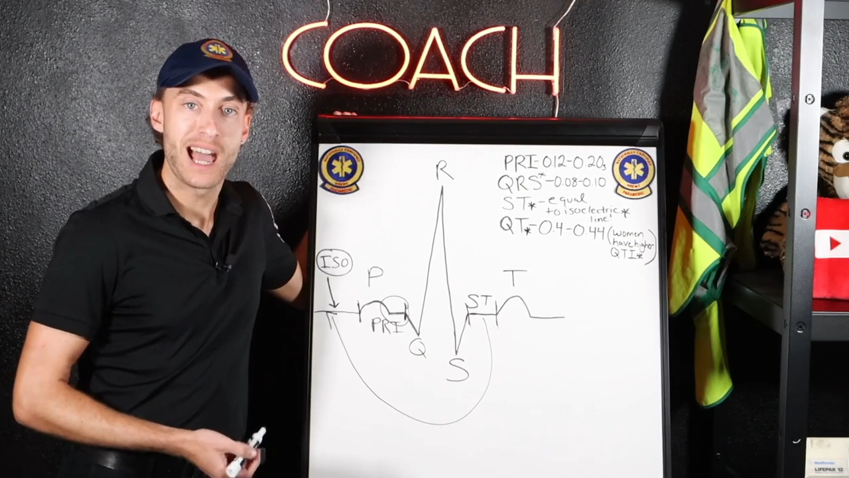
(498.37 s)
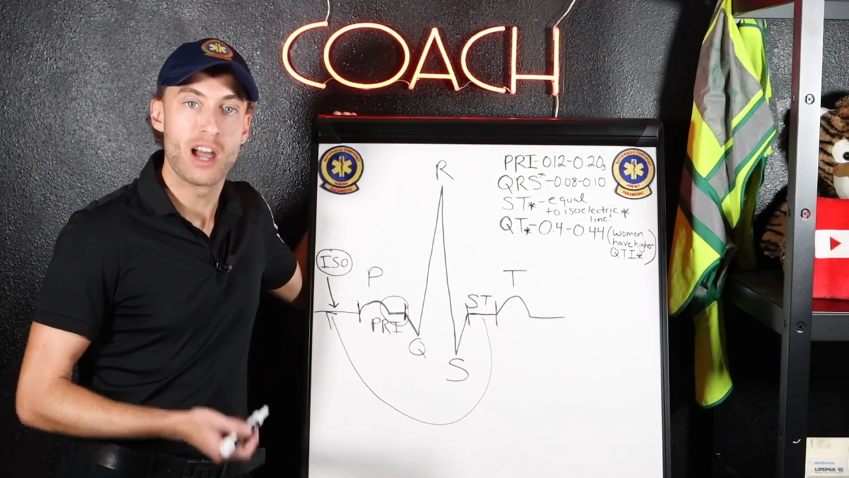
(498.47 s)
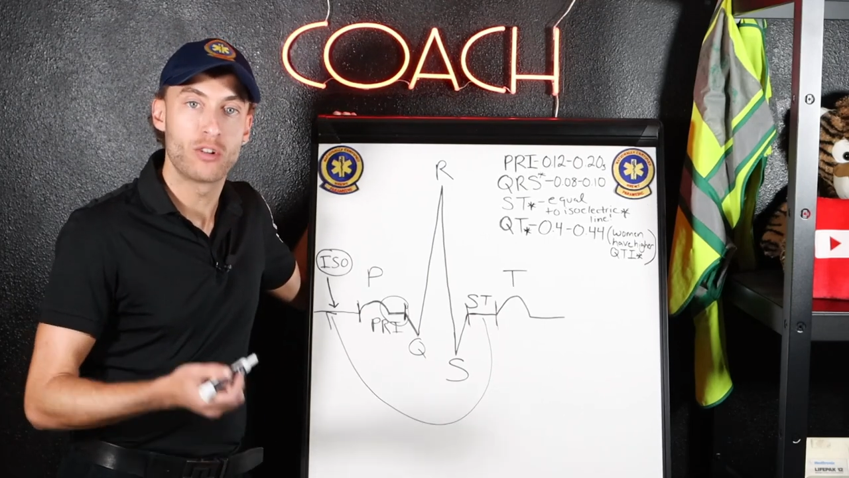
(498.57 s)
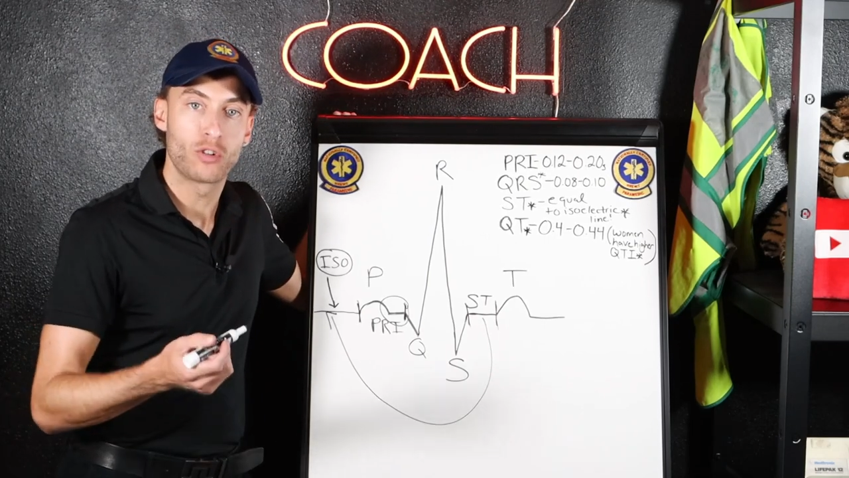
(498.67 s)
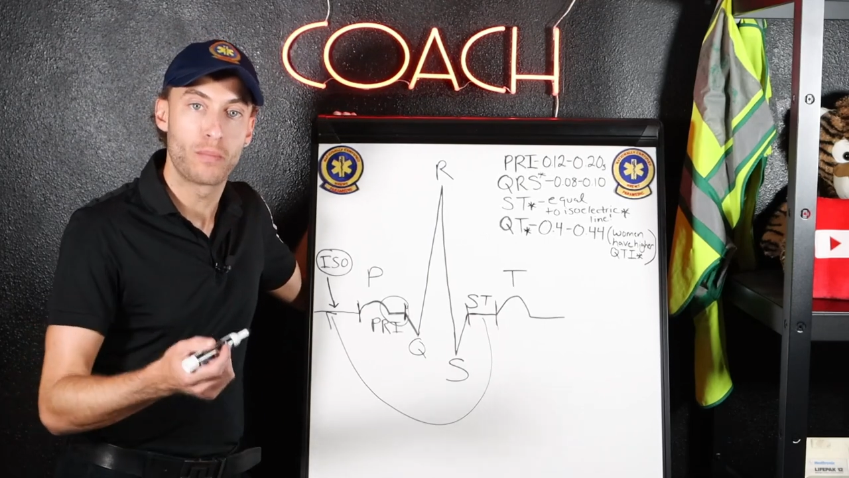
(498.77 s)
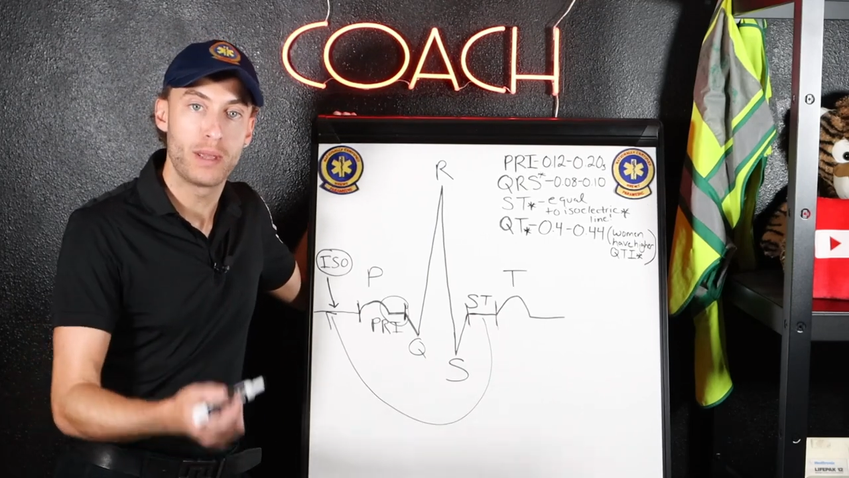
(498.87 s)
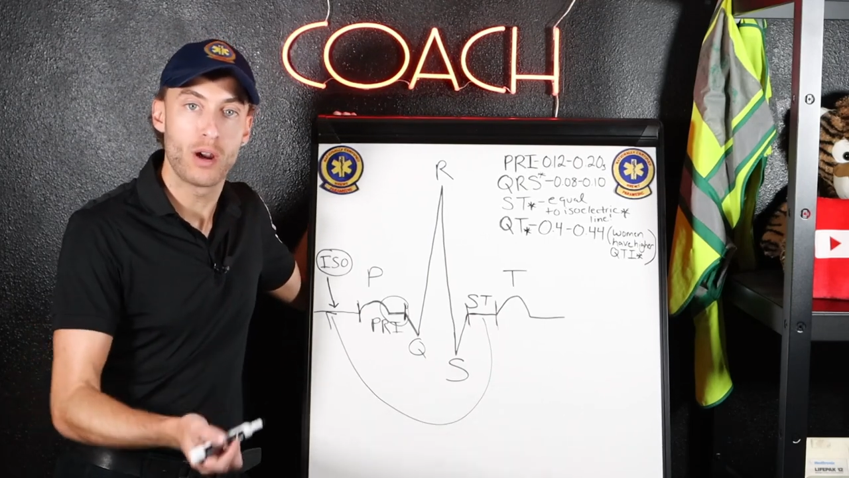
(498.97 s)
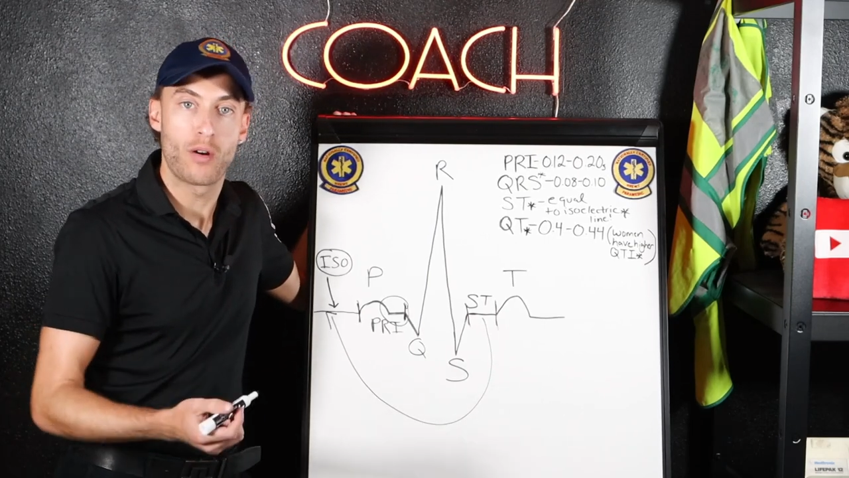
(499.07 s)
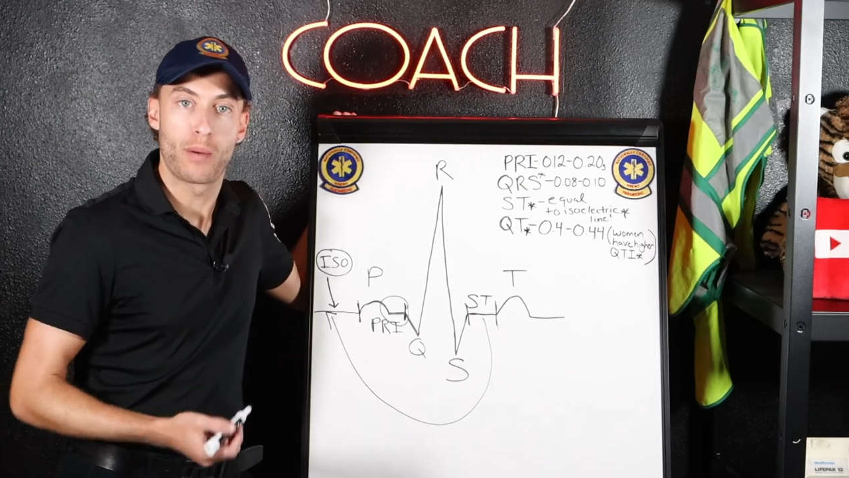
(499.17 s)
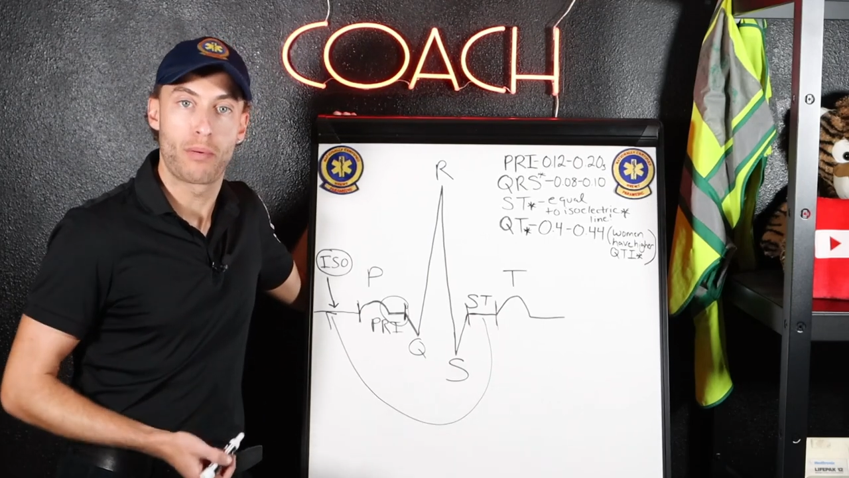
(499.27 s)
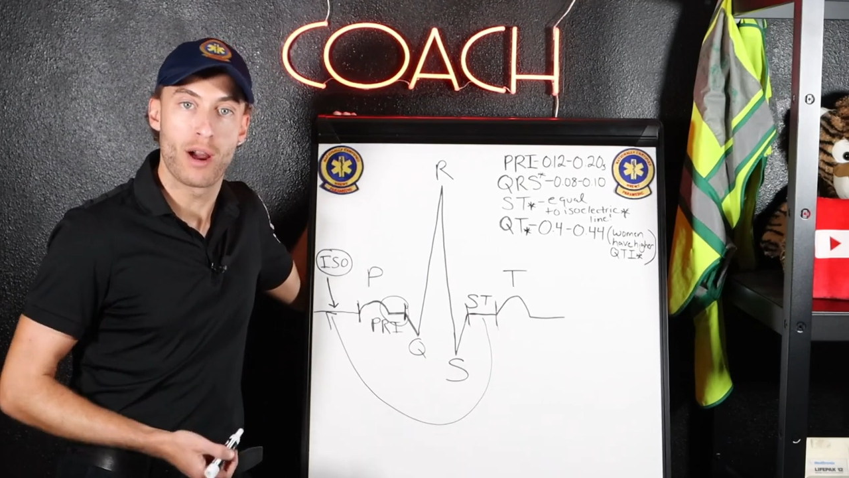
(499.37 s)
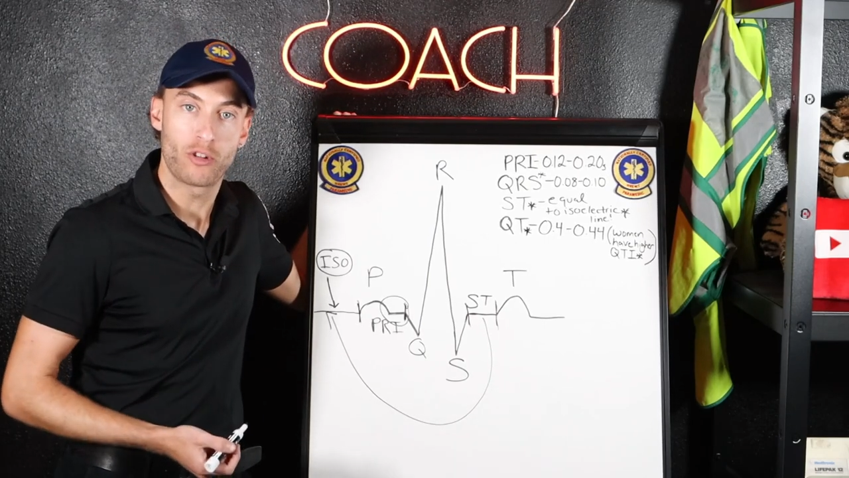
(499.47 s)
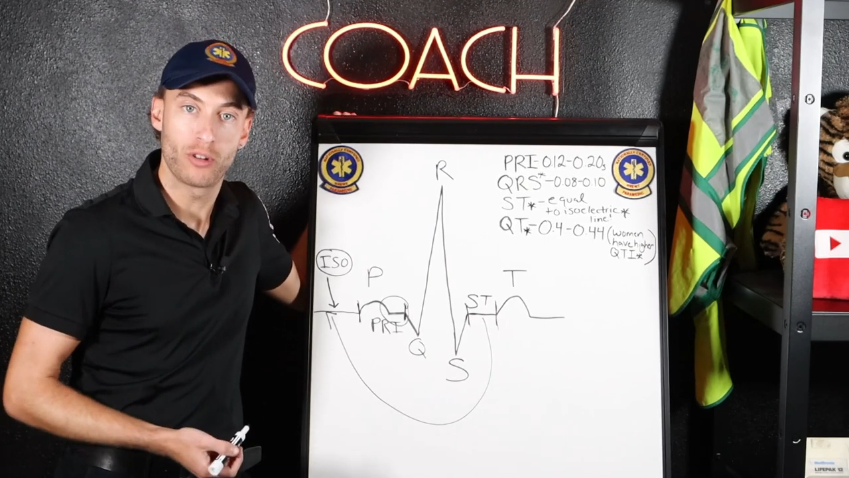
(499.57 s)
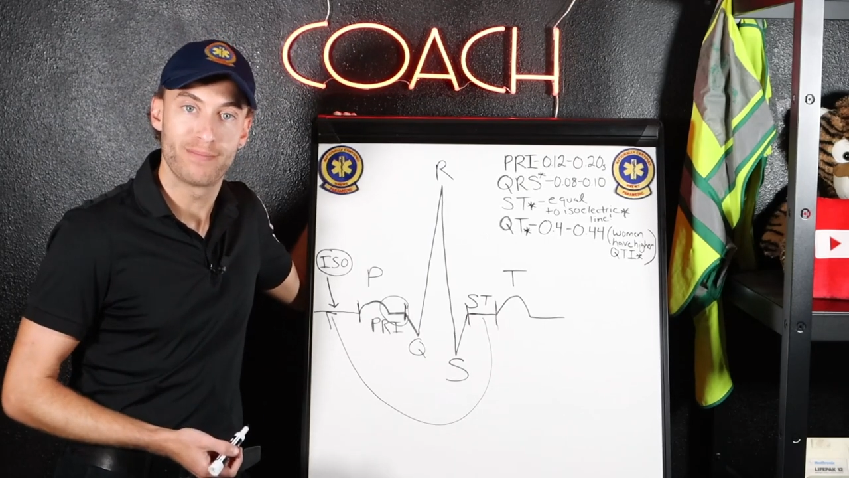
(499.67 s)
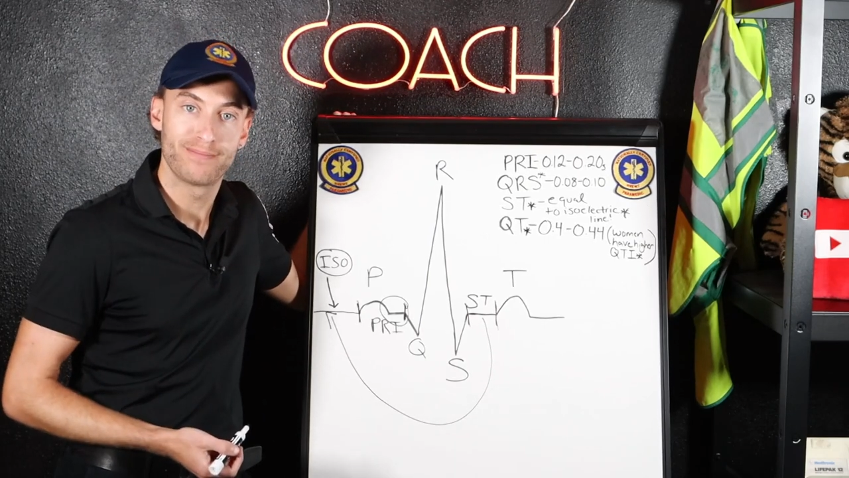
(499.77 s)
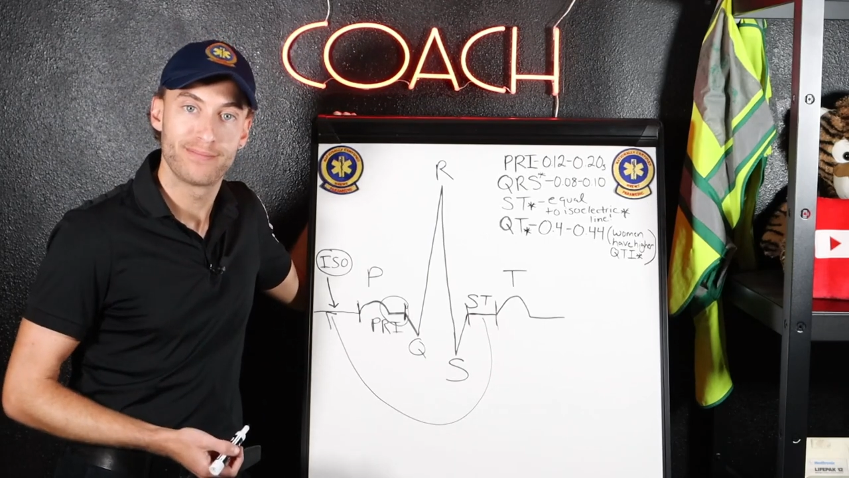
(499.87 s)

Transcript: and there's a PR depression?